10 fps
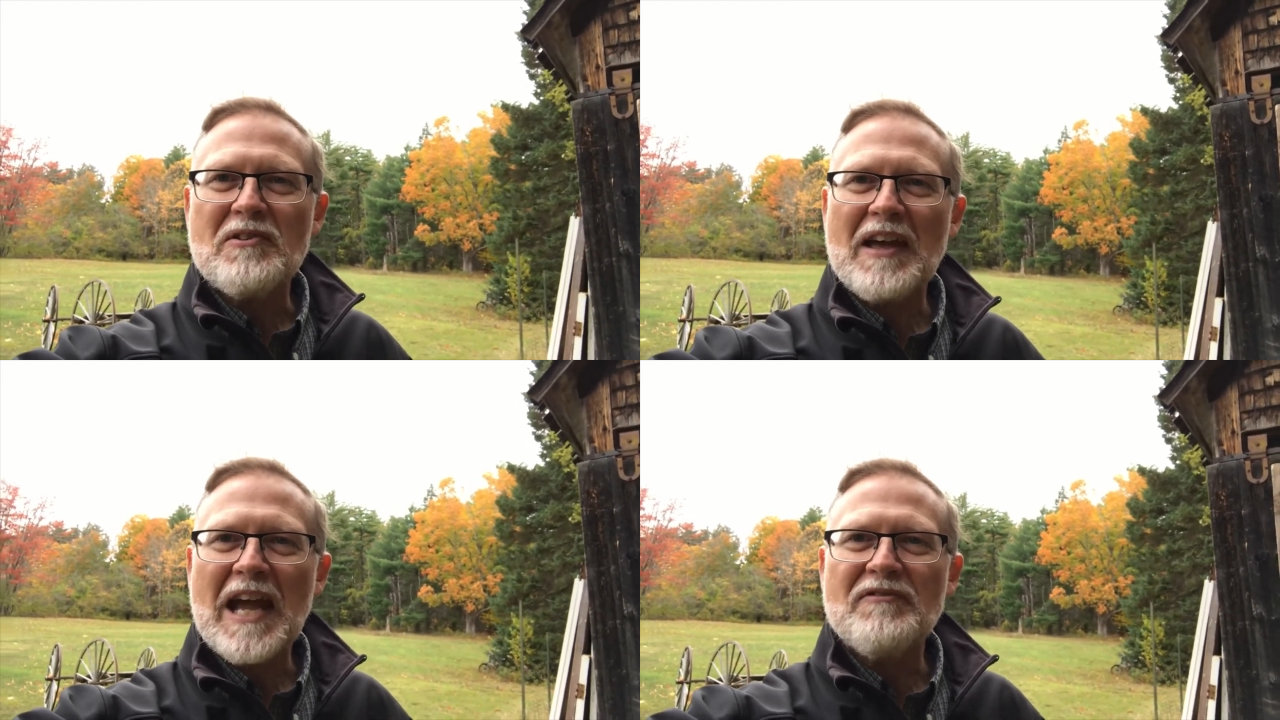
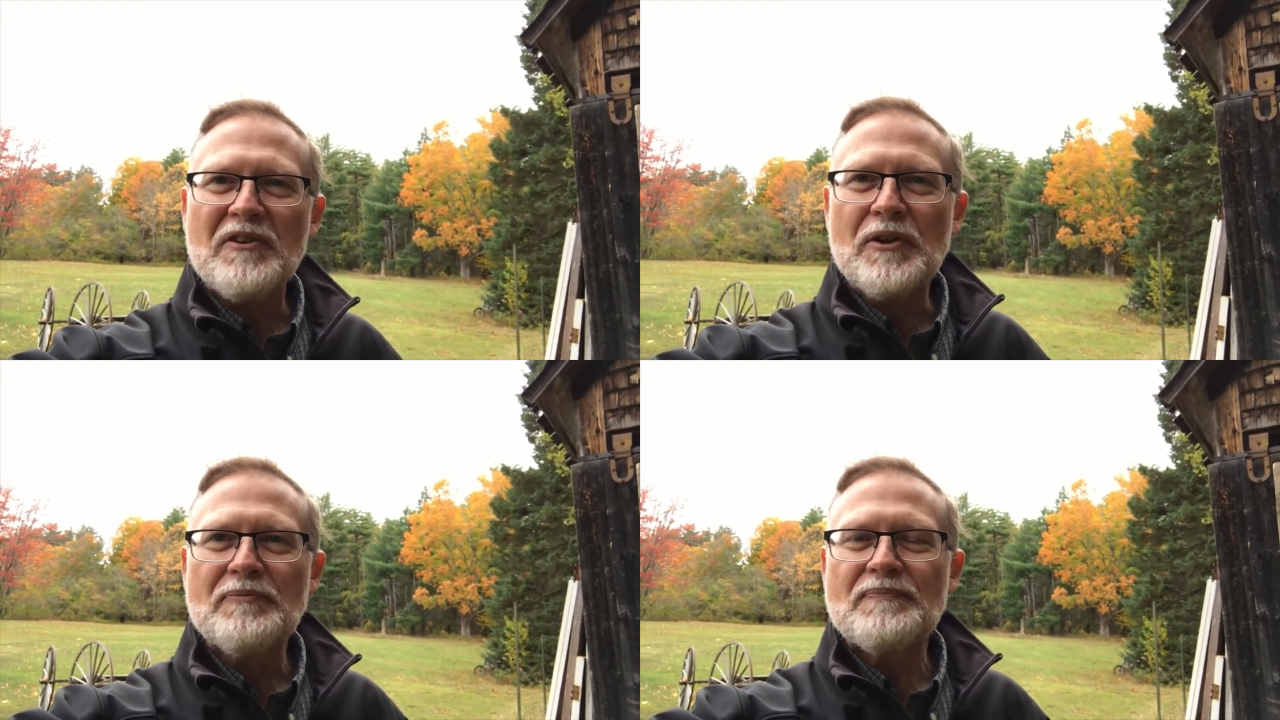
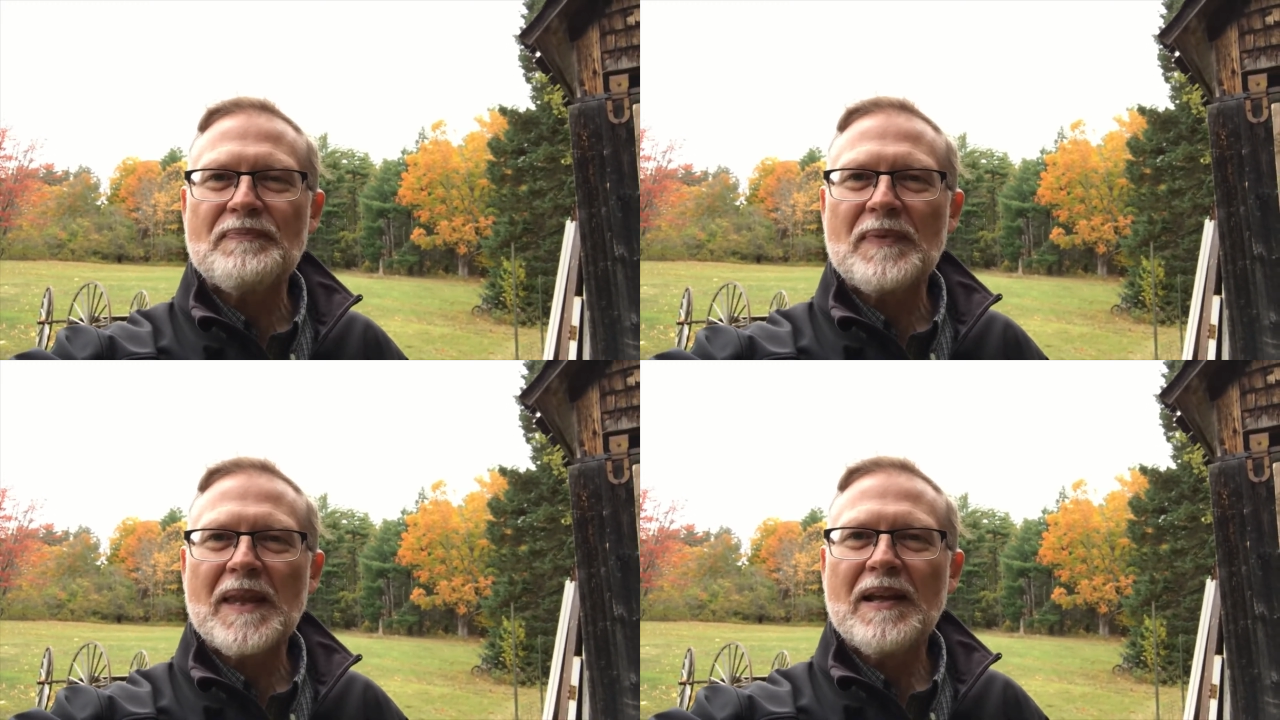thankful
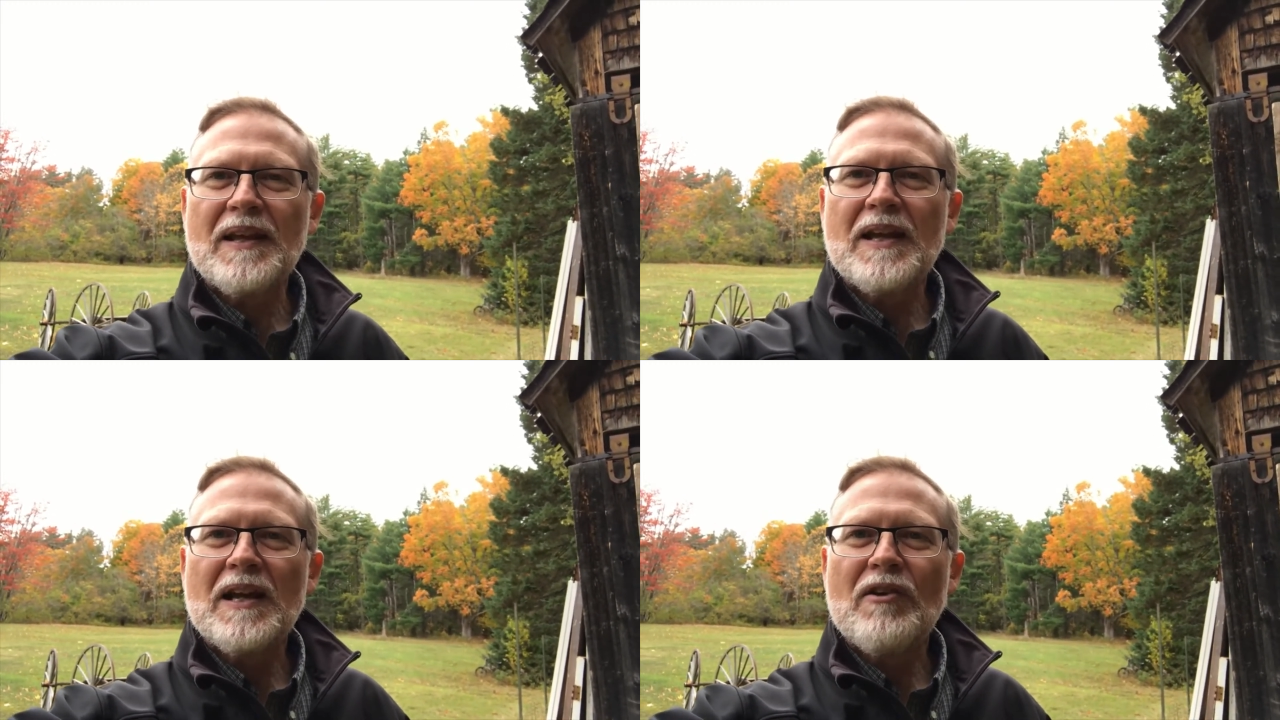
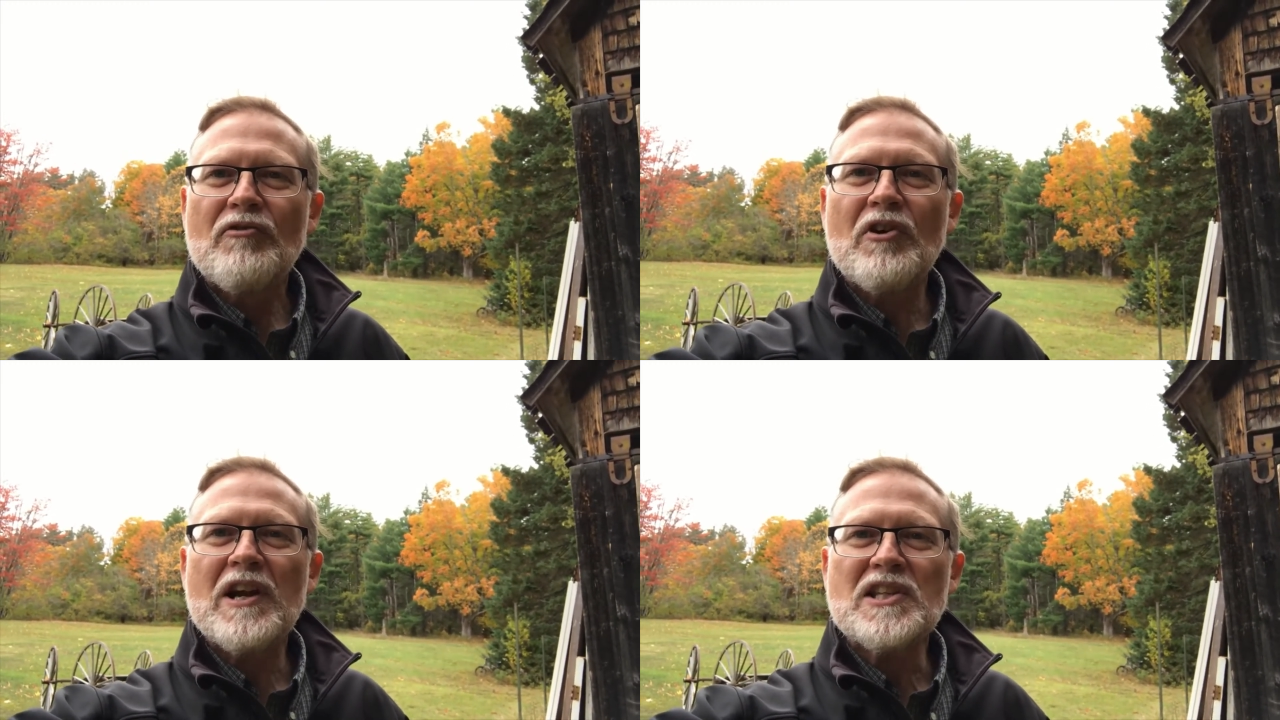
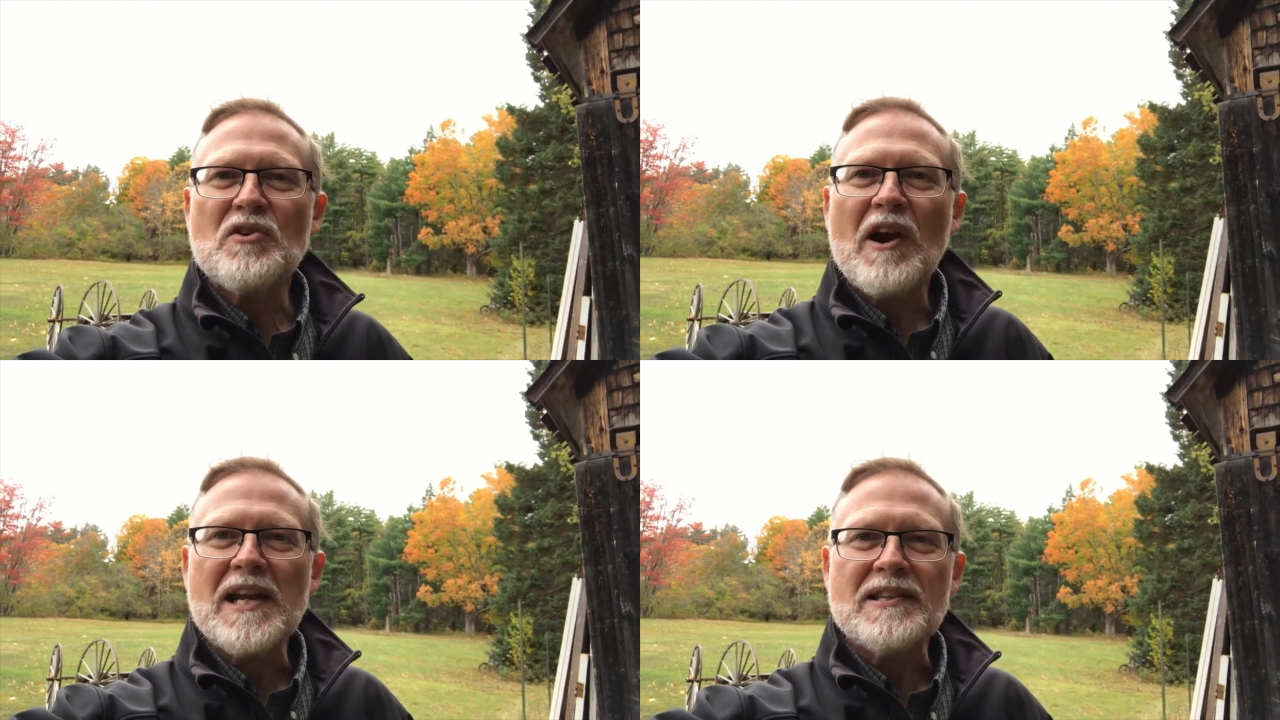for His
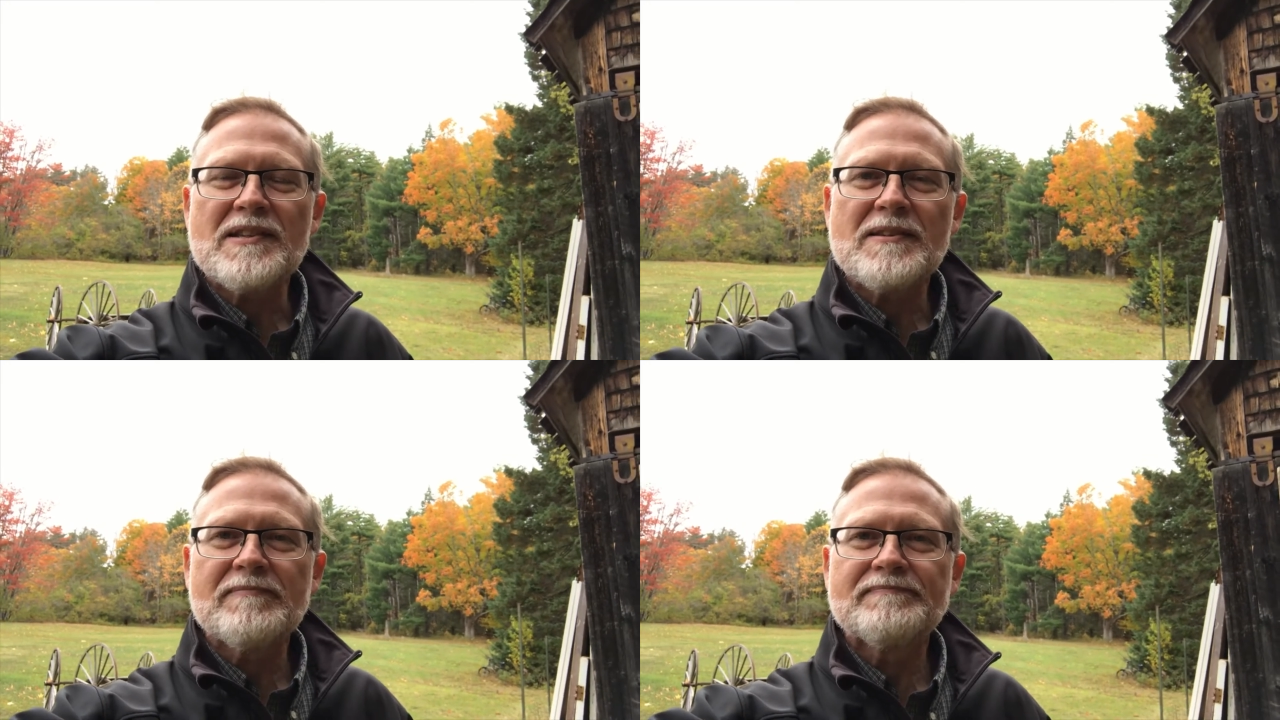
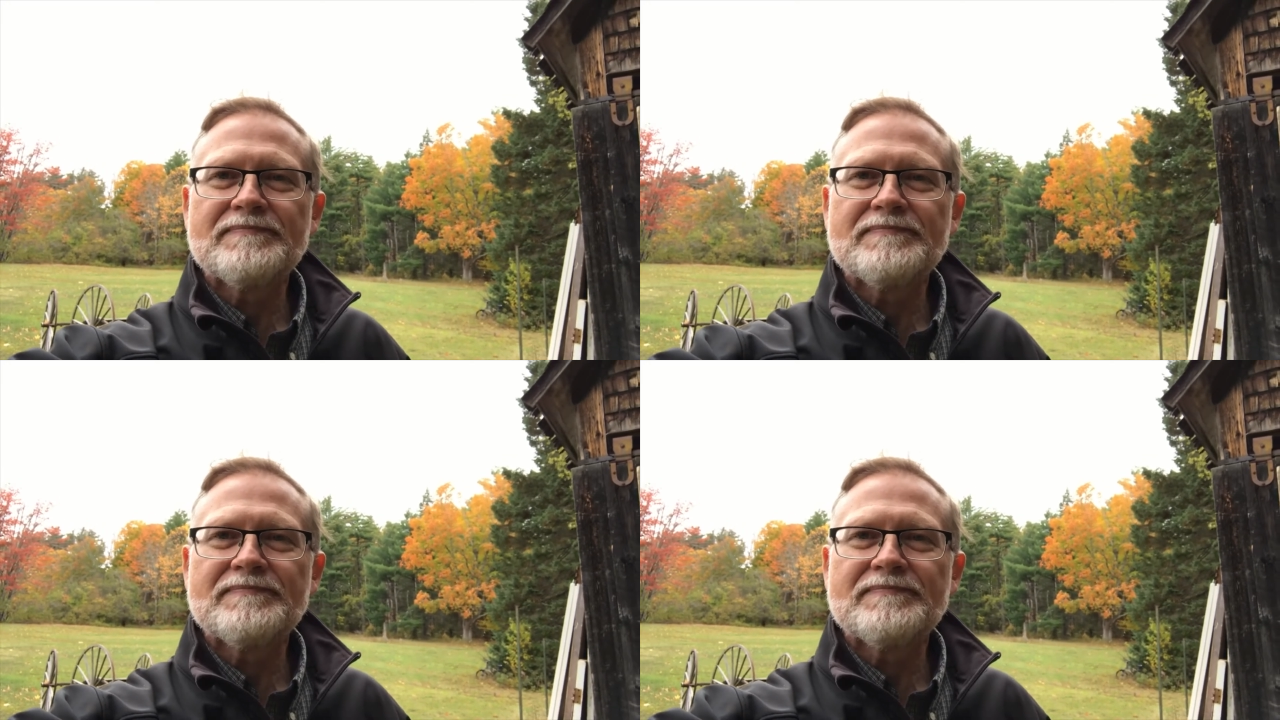grace.